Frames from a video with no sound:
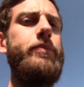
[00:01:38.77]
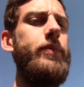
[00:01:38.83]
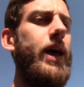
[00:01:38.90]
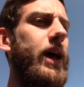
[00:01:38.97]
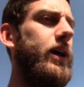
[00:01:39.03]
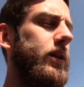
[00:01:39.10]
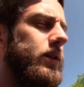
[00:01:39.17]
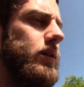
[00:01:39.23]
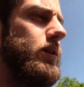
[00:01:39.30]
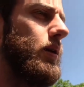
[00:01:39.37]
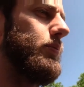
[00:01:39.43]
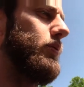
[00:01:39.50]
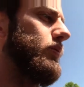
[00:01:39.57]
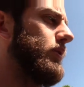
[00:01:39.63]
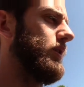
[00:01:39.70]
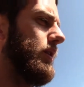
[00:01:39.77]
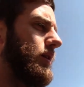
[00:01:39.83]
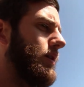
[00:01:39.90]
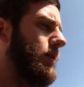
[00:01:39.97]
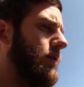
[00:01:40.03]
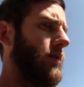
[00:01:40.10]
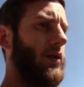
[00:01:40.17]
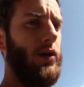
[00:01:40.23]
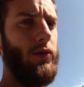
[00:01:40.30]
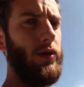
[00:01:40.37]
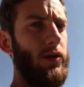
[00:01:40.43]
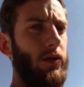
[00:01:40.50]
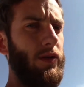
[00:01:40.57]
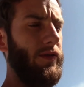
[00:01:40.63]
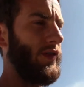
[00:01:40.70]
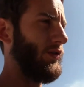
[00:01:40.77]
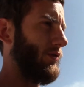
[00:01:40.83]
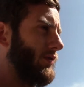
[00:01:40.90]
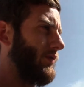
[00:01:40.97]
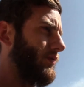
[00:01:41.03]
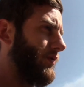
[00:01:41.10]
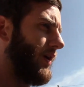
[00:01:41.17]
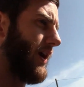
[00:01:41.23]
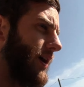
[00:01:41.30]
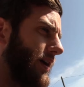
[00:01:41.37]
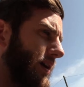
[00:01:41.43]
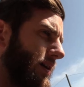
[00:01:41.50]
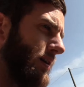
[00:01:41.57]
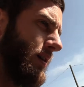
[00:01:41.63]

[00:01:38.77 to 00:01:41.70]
that coupled with the lower coefficient of drag,